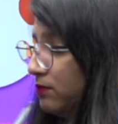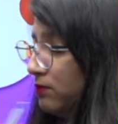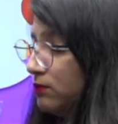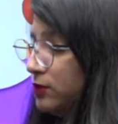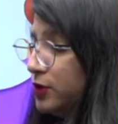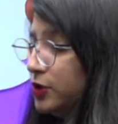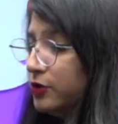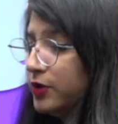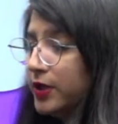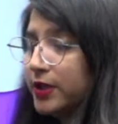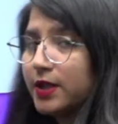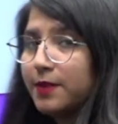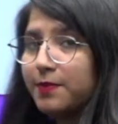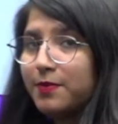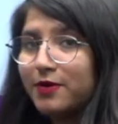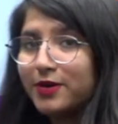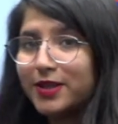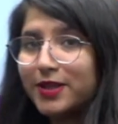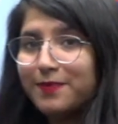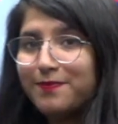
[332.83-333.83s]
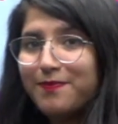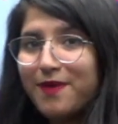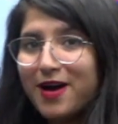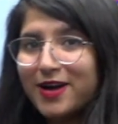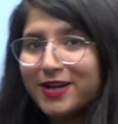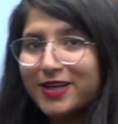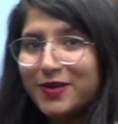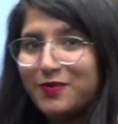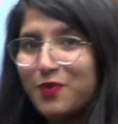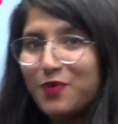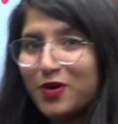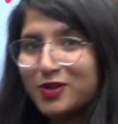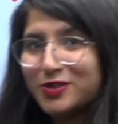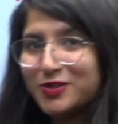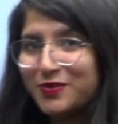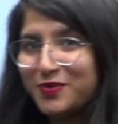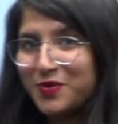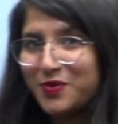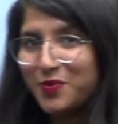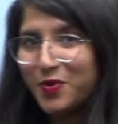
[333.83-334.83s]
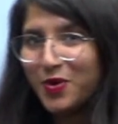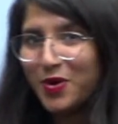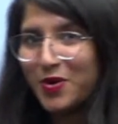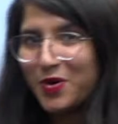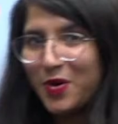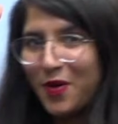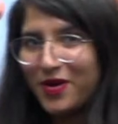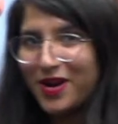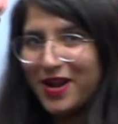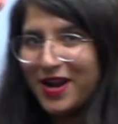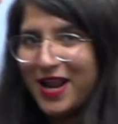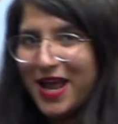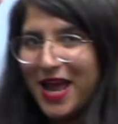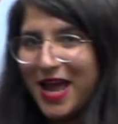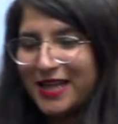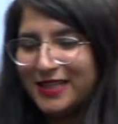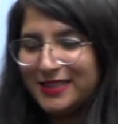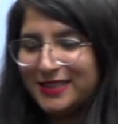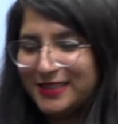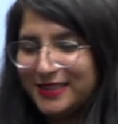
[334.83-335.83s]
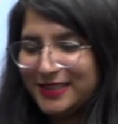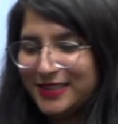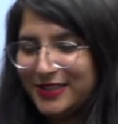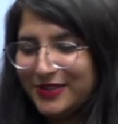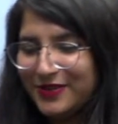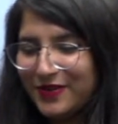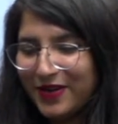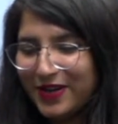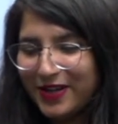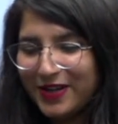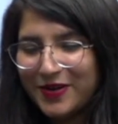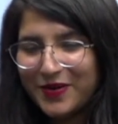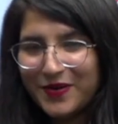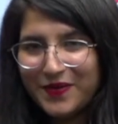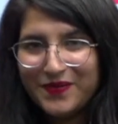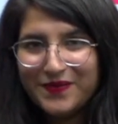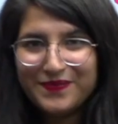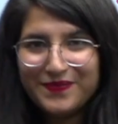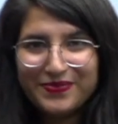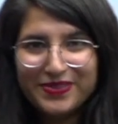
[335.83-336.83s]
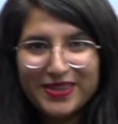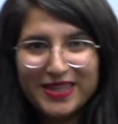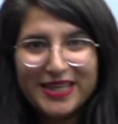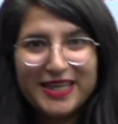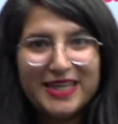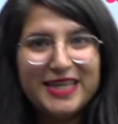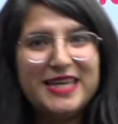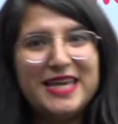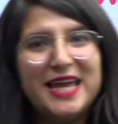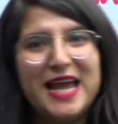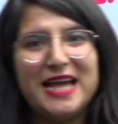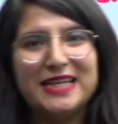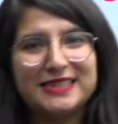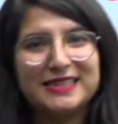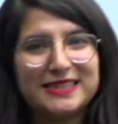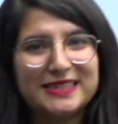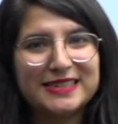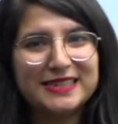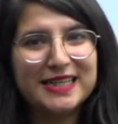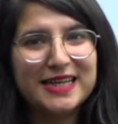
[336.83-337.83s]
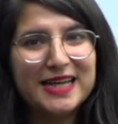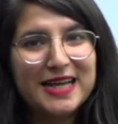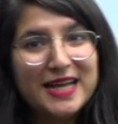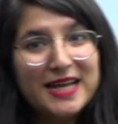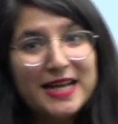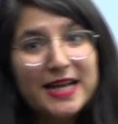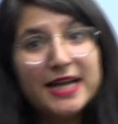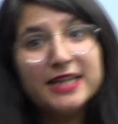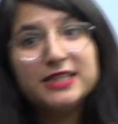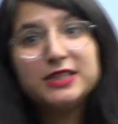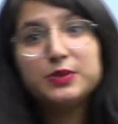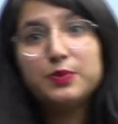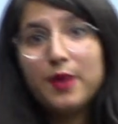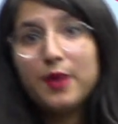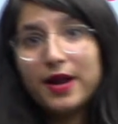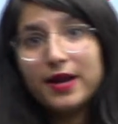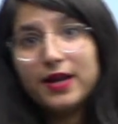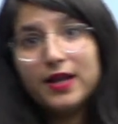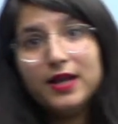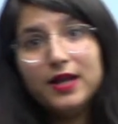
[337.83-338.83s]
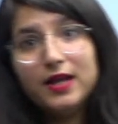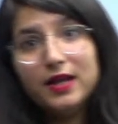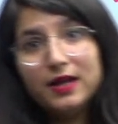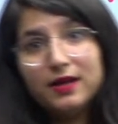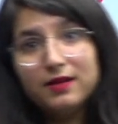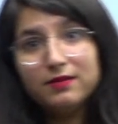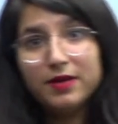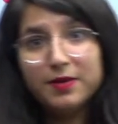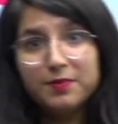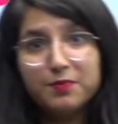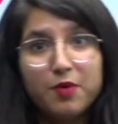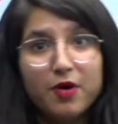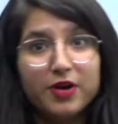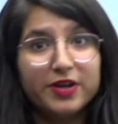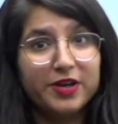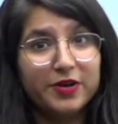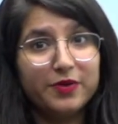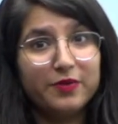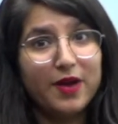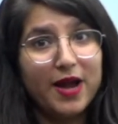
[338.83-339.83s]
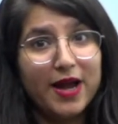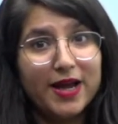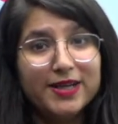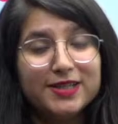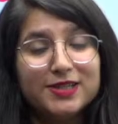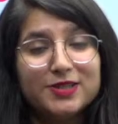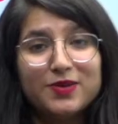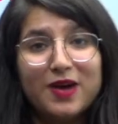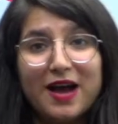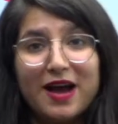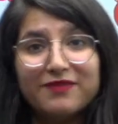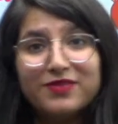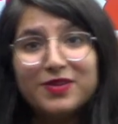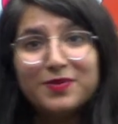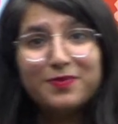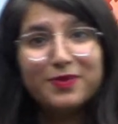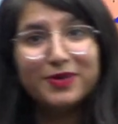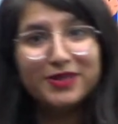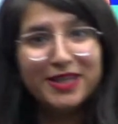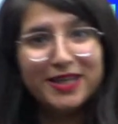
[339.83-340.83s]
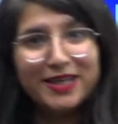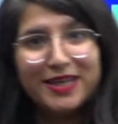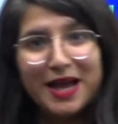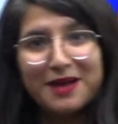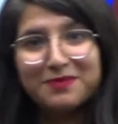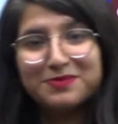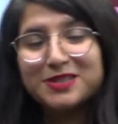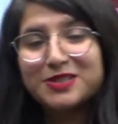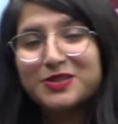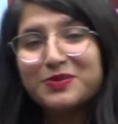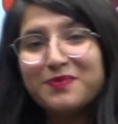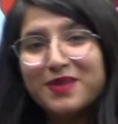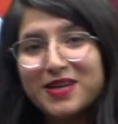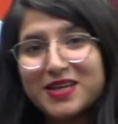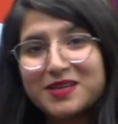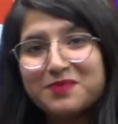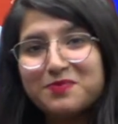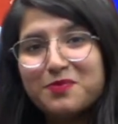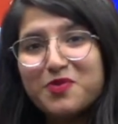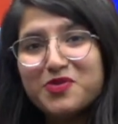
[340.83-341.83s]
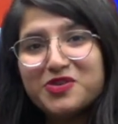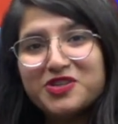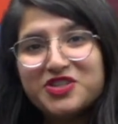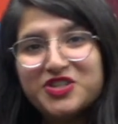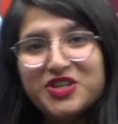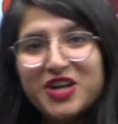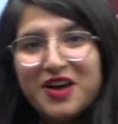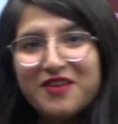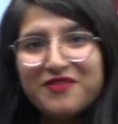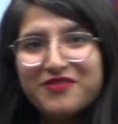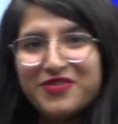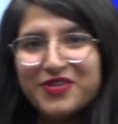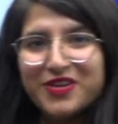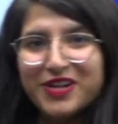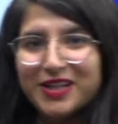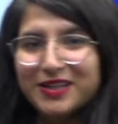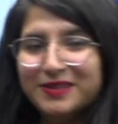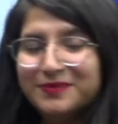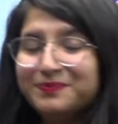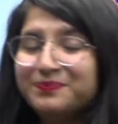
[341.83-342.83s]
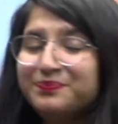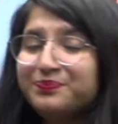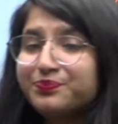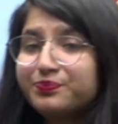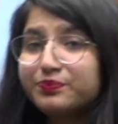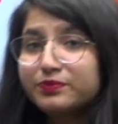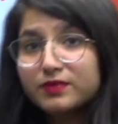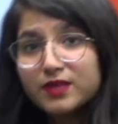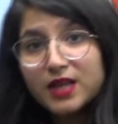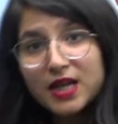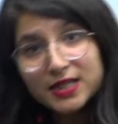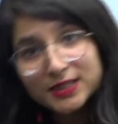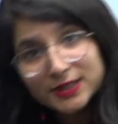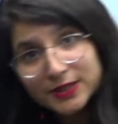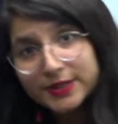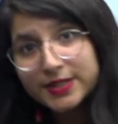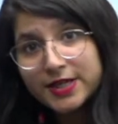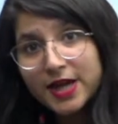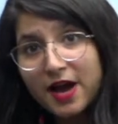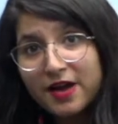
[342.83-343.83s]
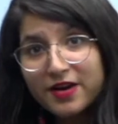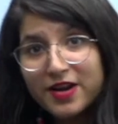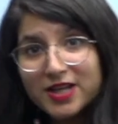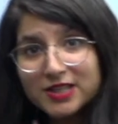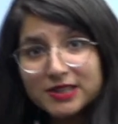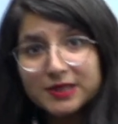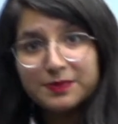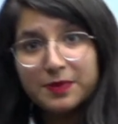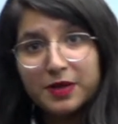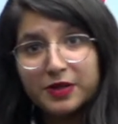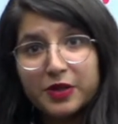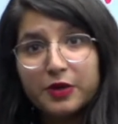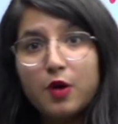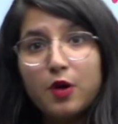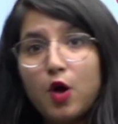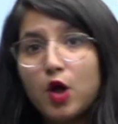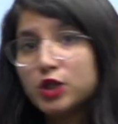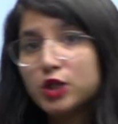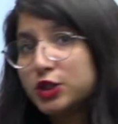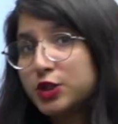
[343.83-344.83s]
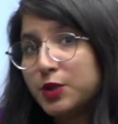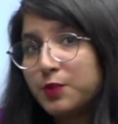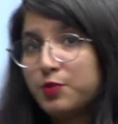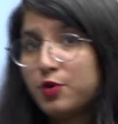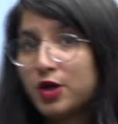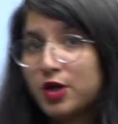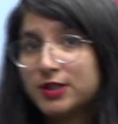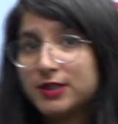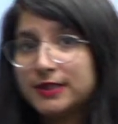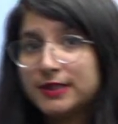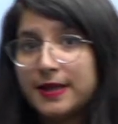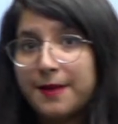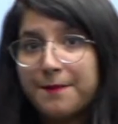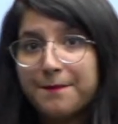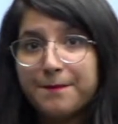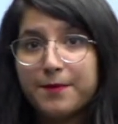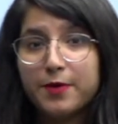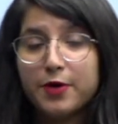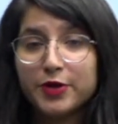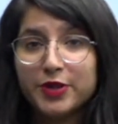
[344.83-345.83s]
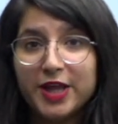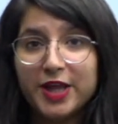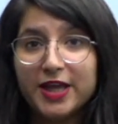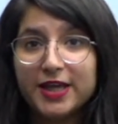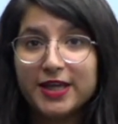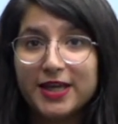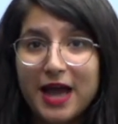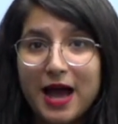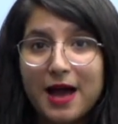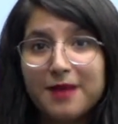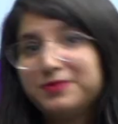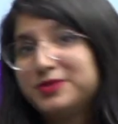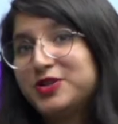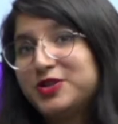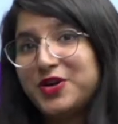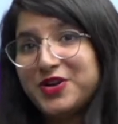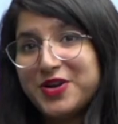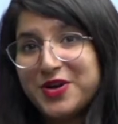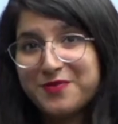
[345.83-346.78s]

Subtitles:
during the birthday party, what do we wear on our heads? Do you all know? Yes, it's very important, right? To have the birthday caps to make it more cheerful. So Kiara's mother also brought some birthday caps on her